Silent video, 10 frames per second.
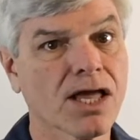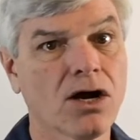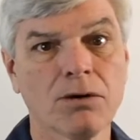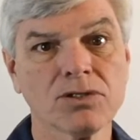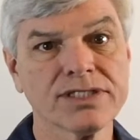
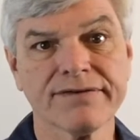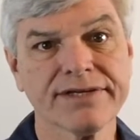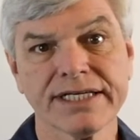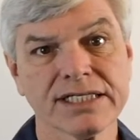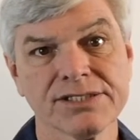almost
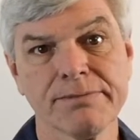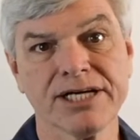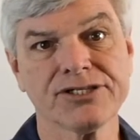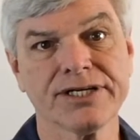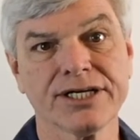everything is
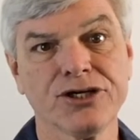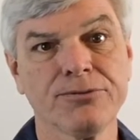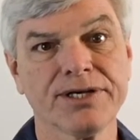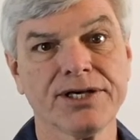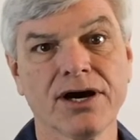measured in
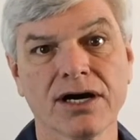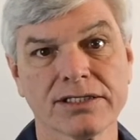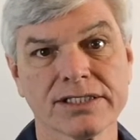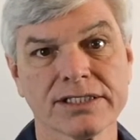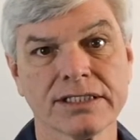cubic
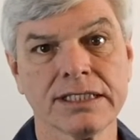yards.